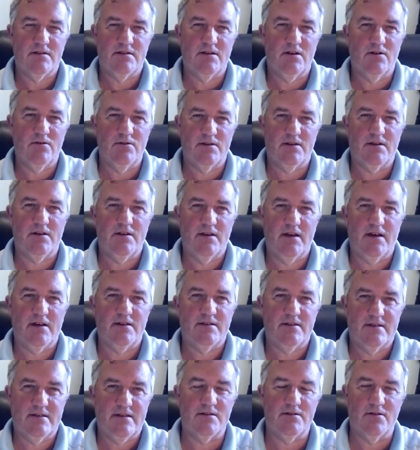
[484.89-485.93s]
So
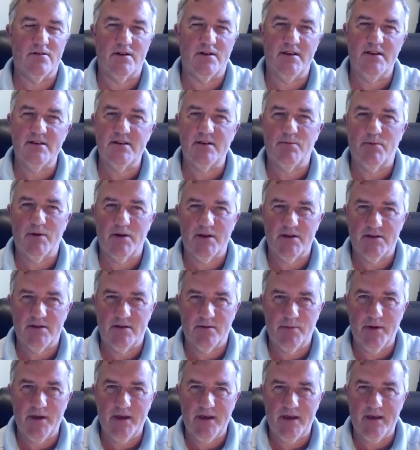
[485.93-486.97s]
yes, it's not an easy place to
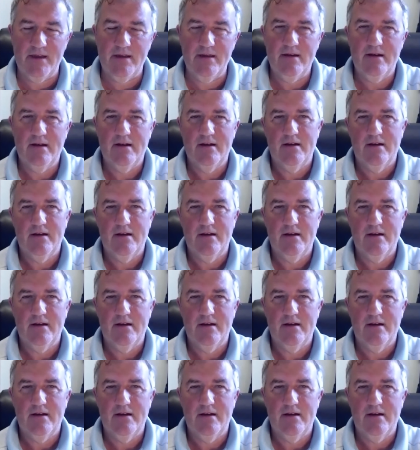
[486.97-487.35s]
be.